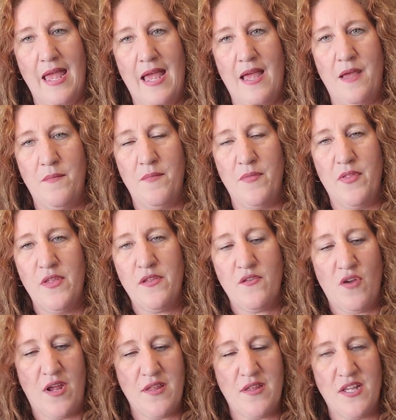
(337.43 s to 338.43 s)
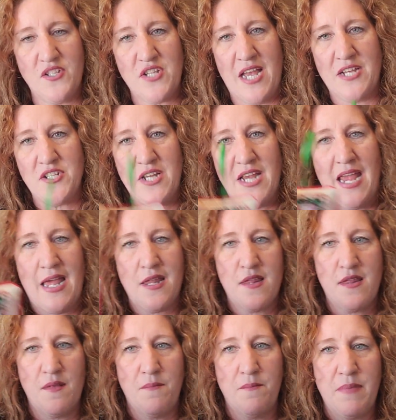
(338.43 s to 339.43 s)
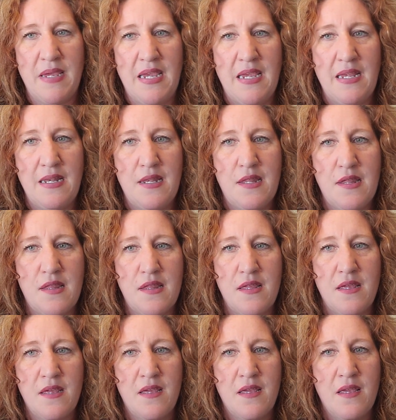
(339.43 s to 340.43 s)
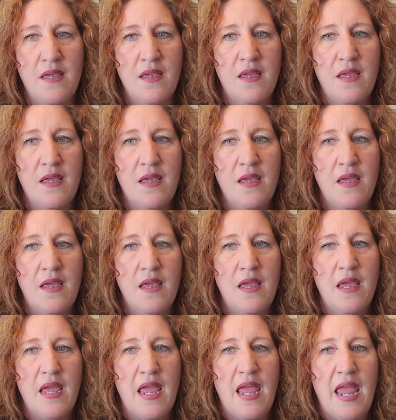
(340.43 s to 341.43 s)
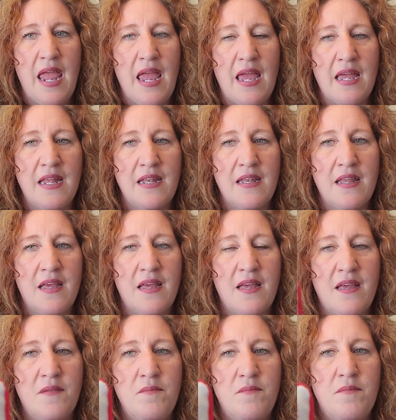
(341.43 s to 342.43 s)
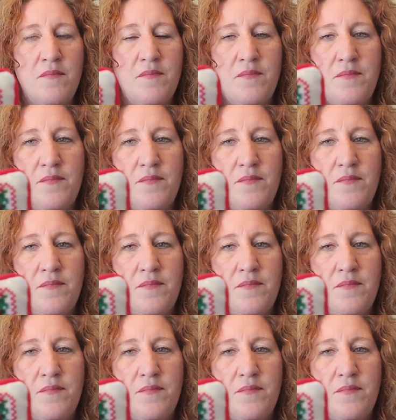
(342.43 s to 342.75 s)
this cross stitch actually has some beads and